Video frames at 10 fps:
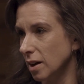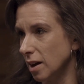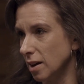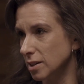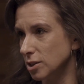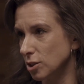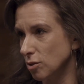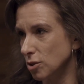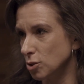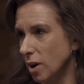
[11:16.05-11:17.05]
Ondi,
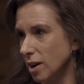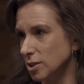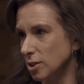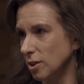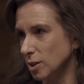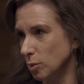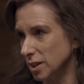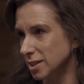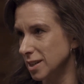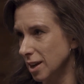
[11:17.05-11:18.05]
you're the director. I don't
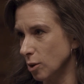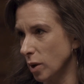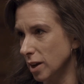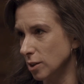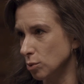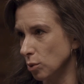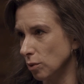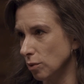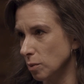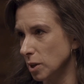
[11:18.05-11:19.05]
want to take away
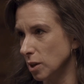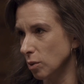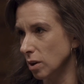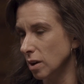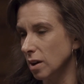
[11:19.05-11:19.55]
control from you.